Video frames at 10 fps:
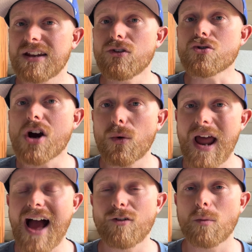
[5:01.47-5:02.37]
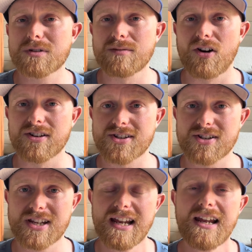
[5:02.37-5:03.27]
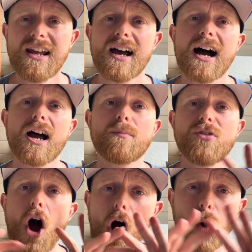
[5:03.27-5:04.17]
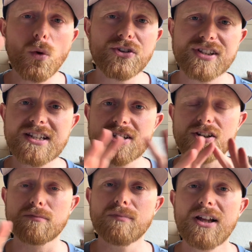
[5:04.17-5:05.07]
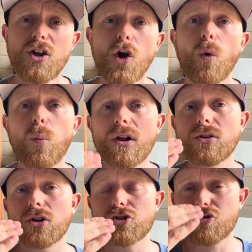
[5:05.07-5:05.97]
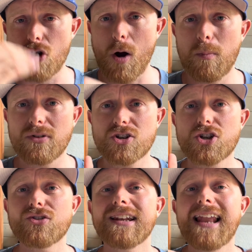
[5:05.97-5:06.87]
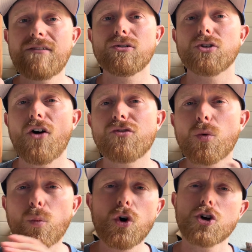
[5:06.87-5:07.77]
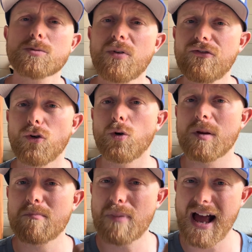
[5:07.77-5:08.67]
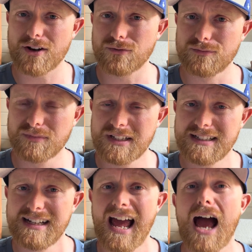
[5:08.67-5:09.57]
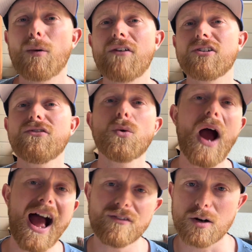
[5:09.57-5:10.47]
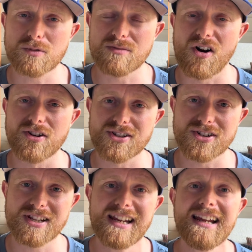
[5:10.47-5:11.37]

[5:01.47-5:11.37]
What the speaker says: if you don't have optimizers, the whole system will drop to the level of the worst performing panel. However, if you have optimizers,